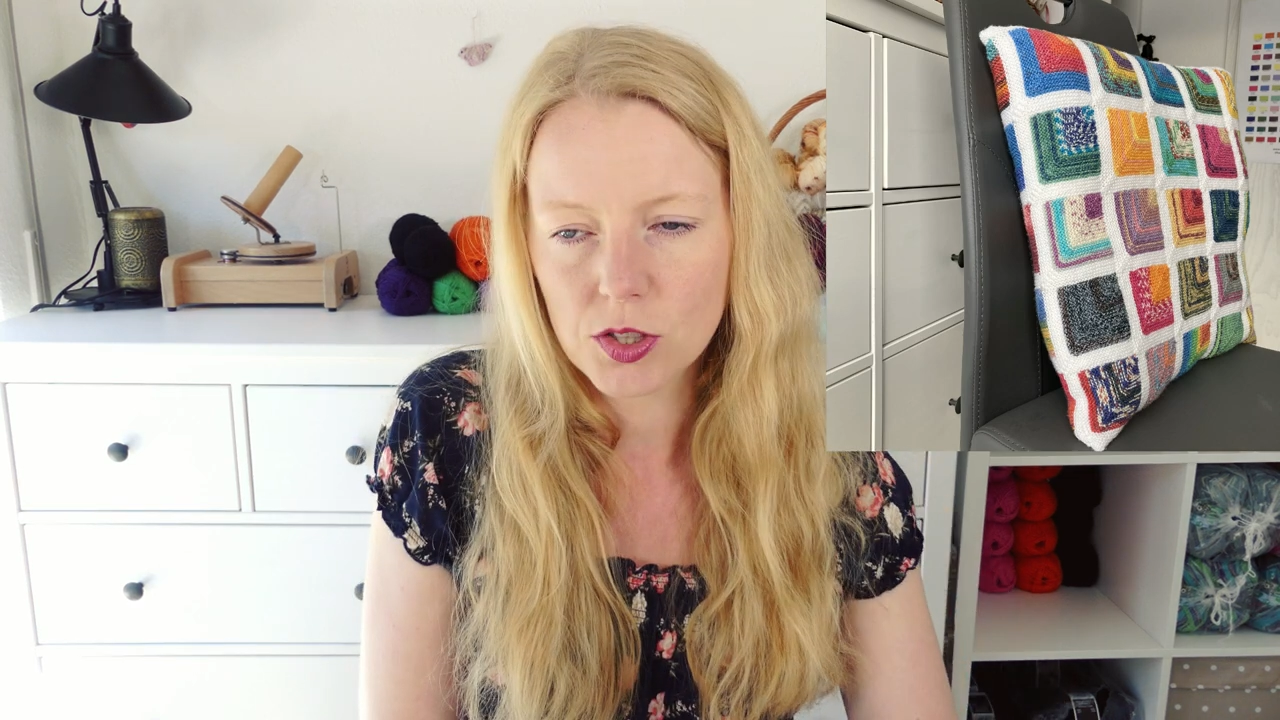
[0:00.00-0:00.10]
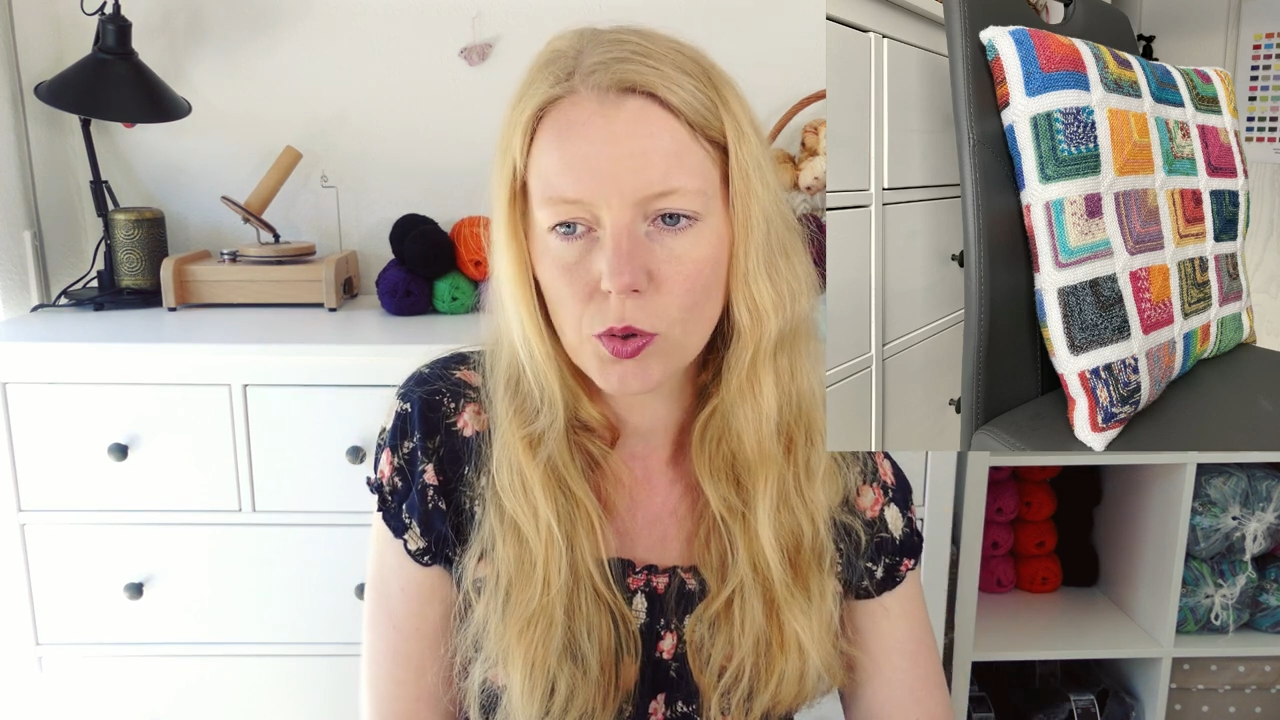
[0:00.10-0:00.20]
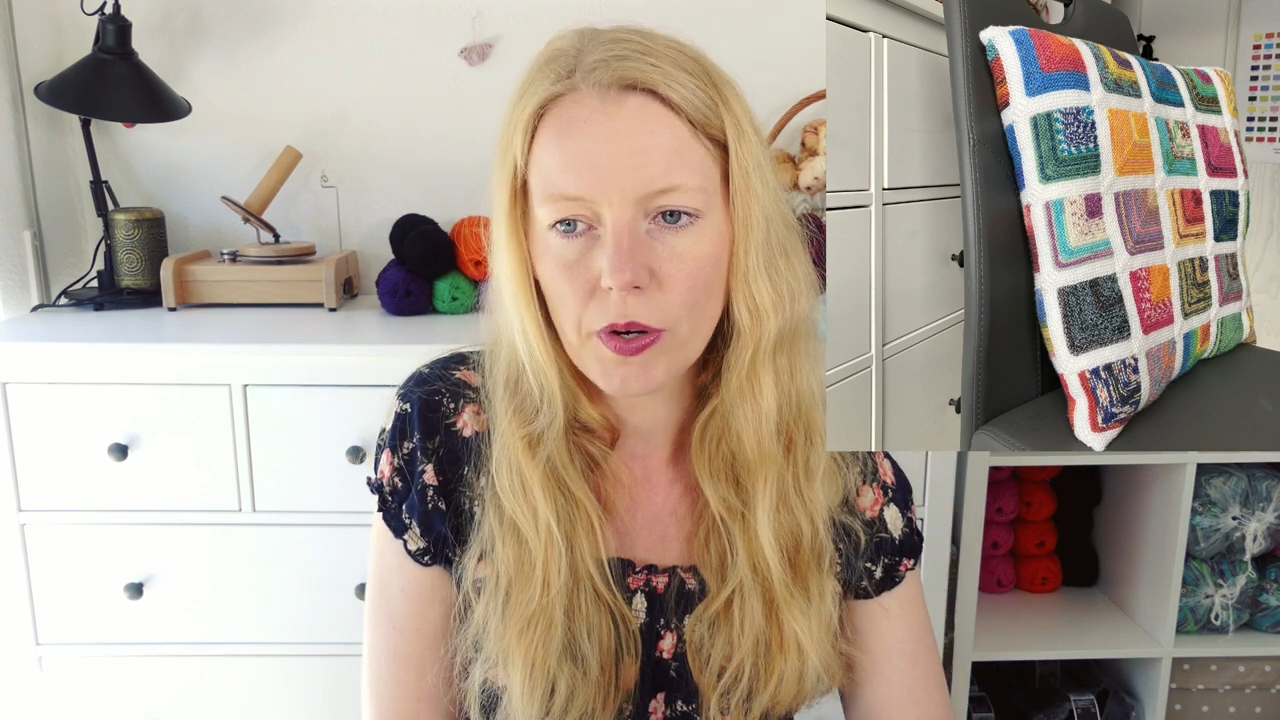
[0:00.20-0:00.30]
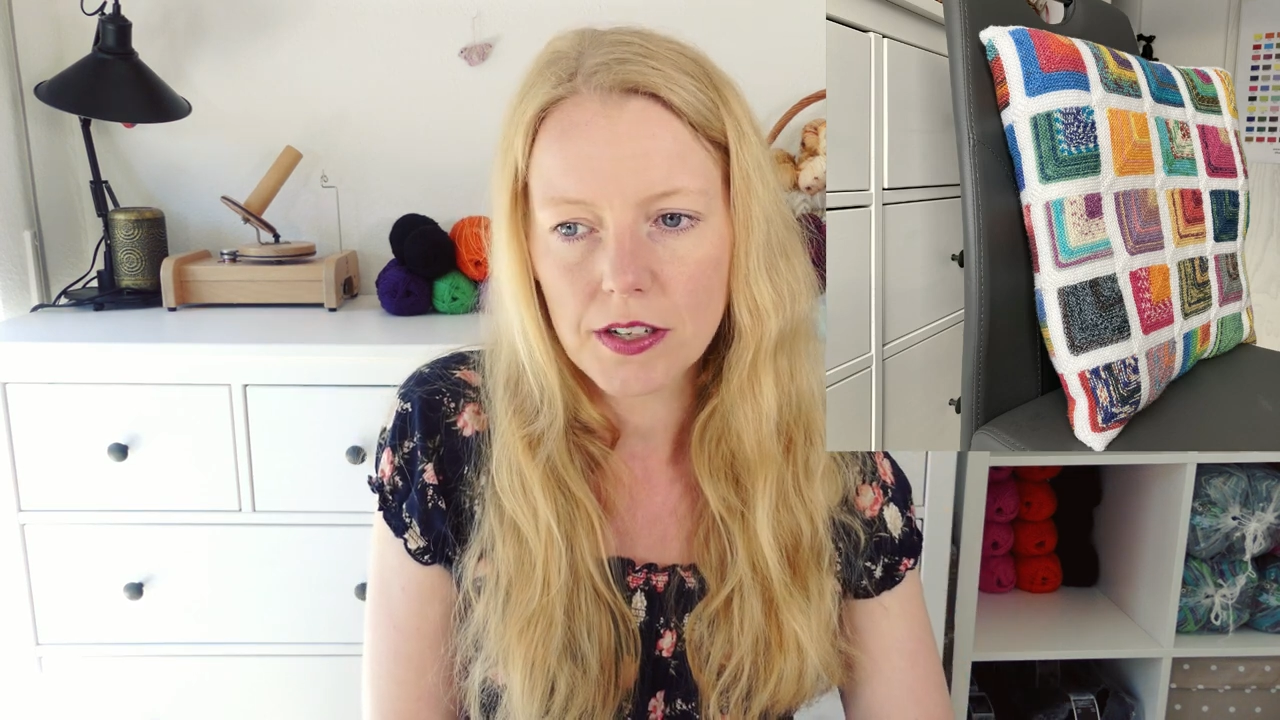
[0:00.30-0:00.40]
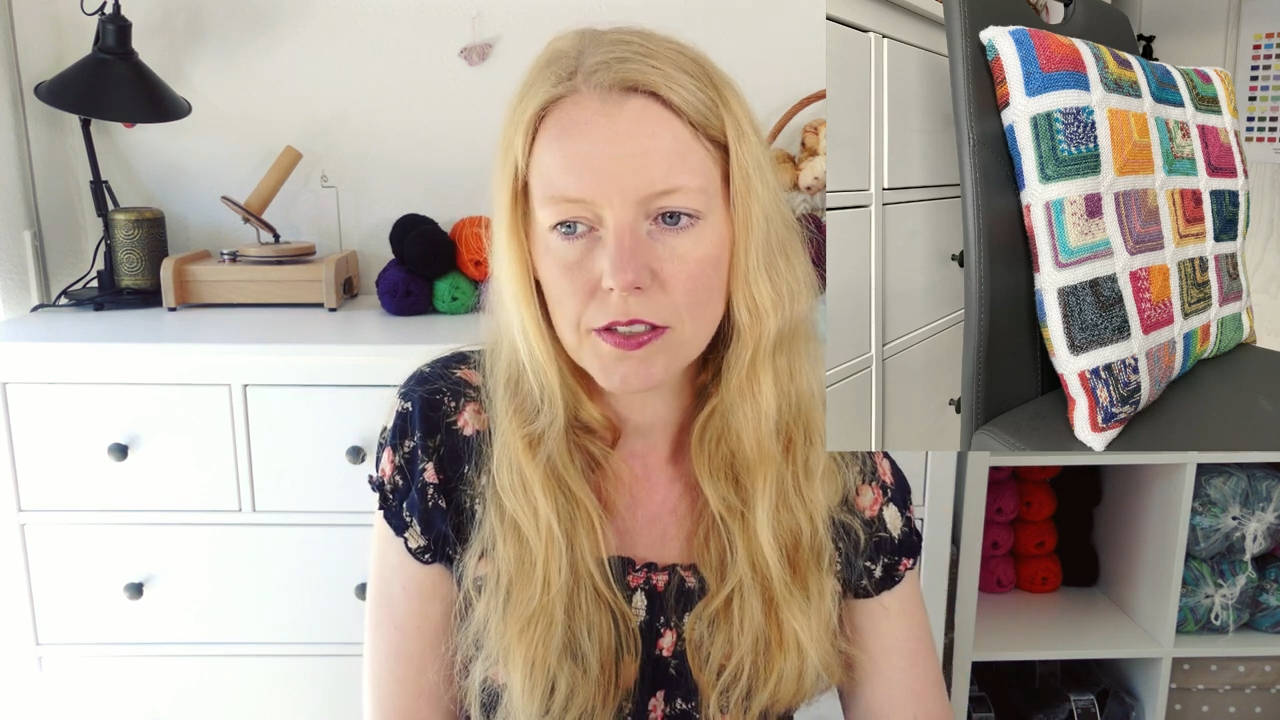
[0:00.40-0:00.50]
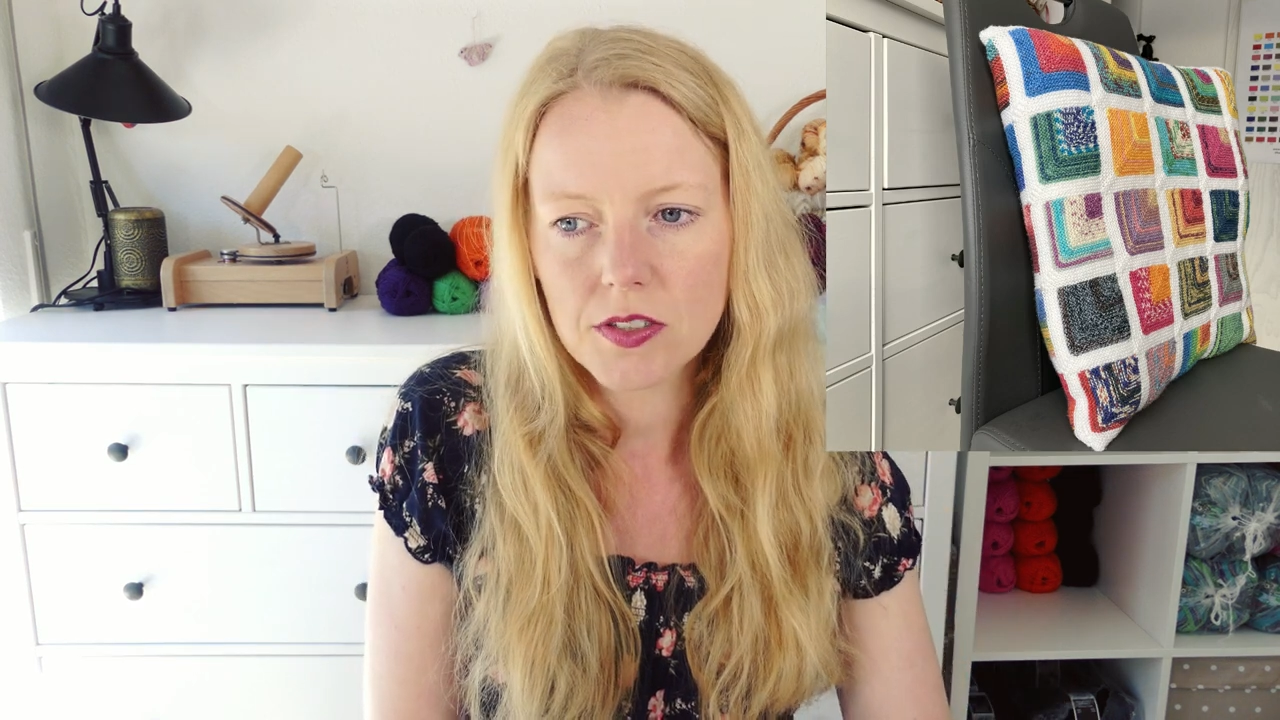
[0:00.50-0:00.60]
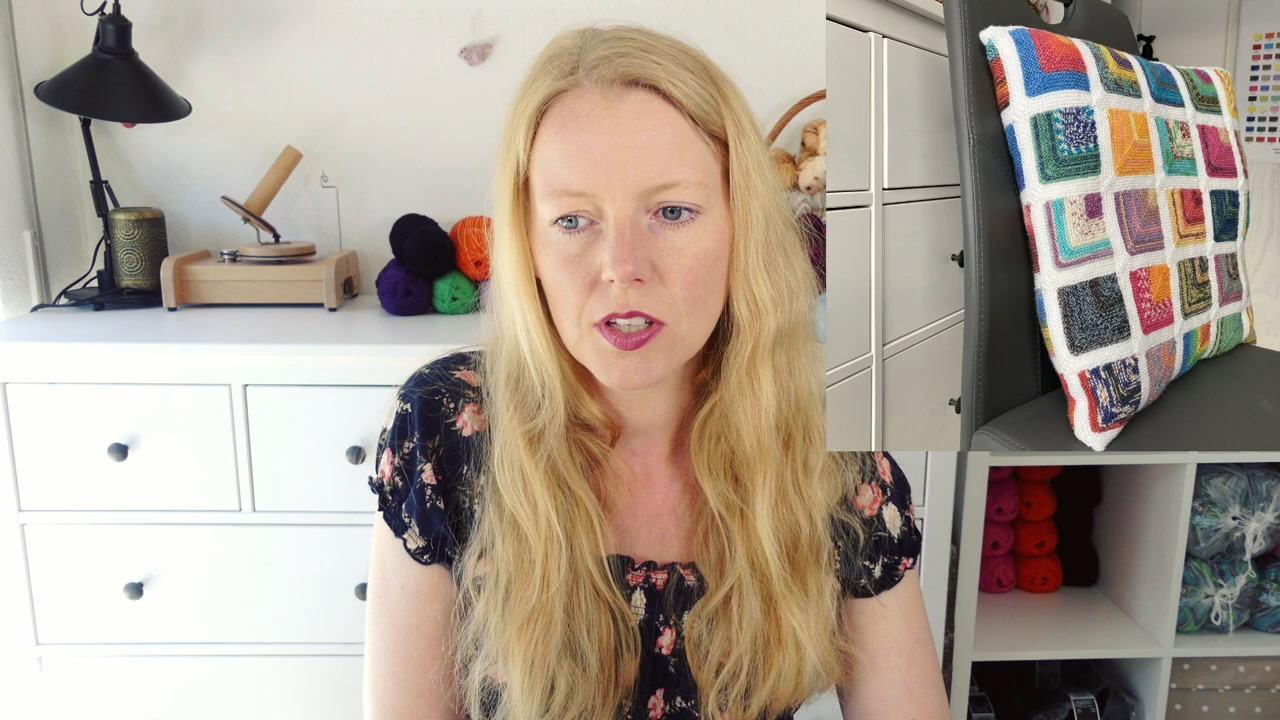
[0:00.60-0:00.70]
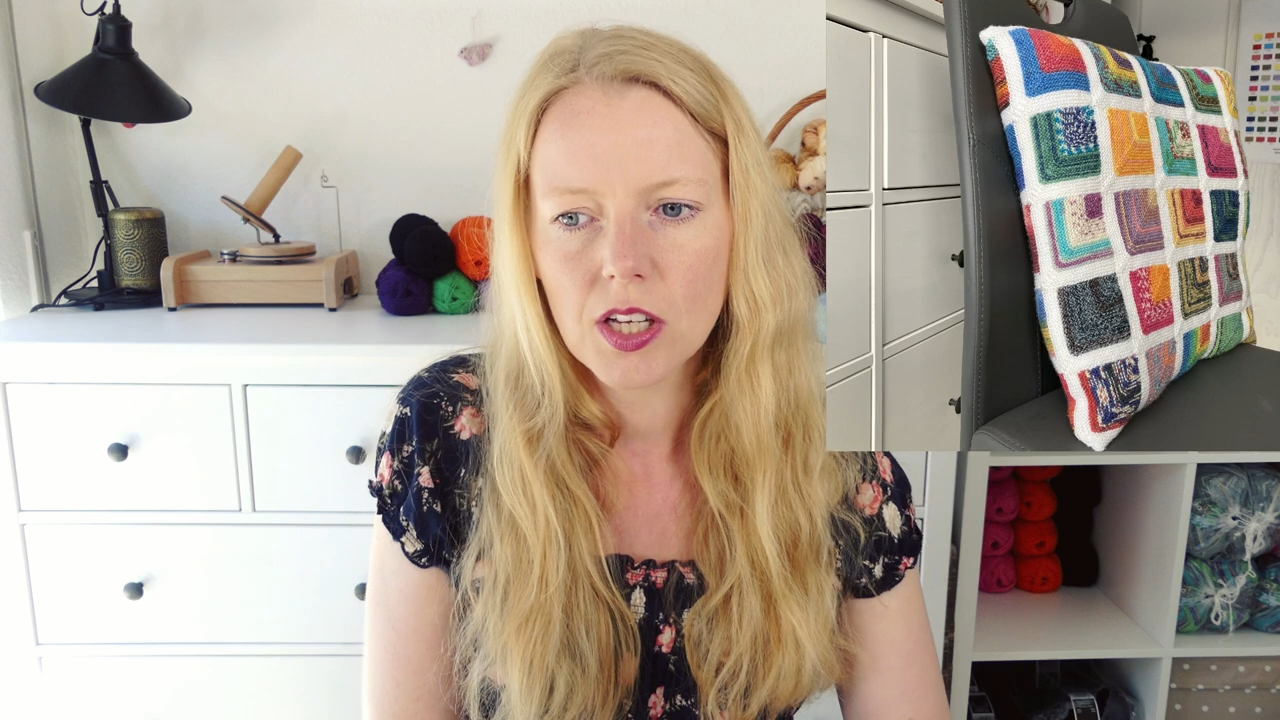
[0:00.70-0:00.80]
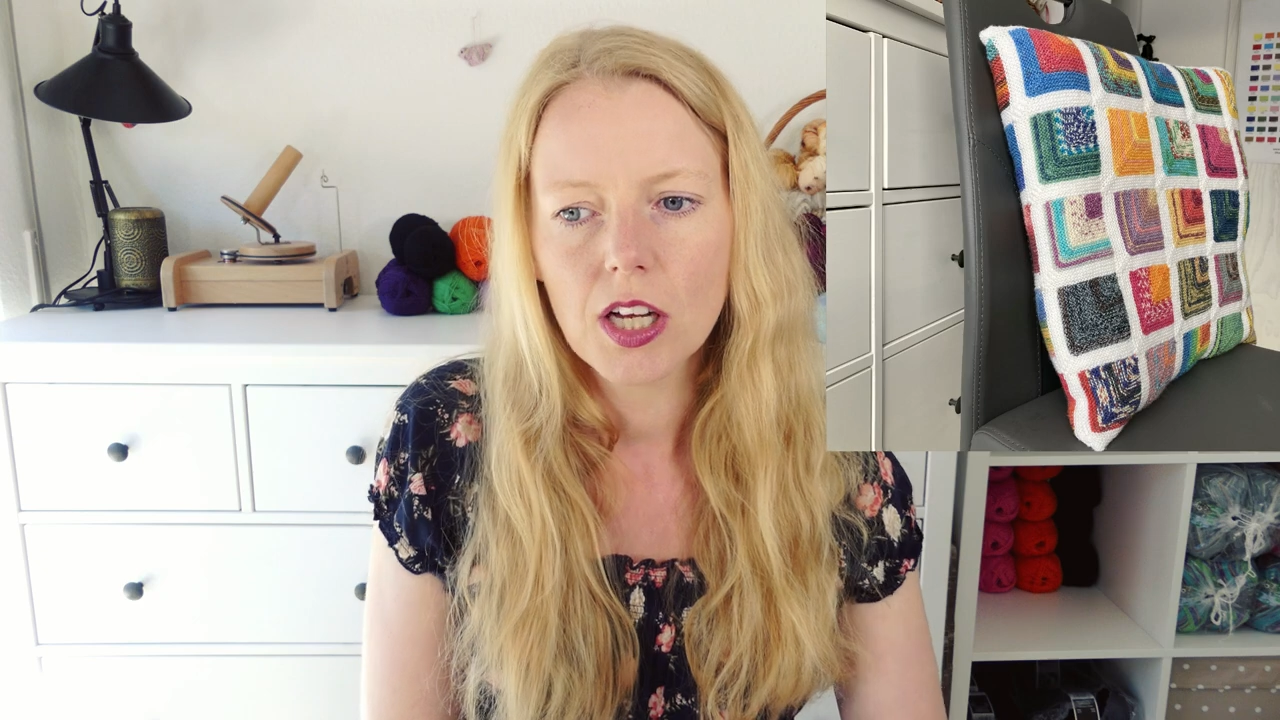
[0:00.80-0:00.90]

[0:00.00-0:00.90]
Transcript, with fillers: squares,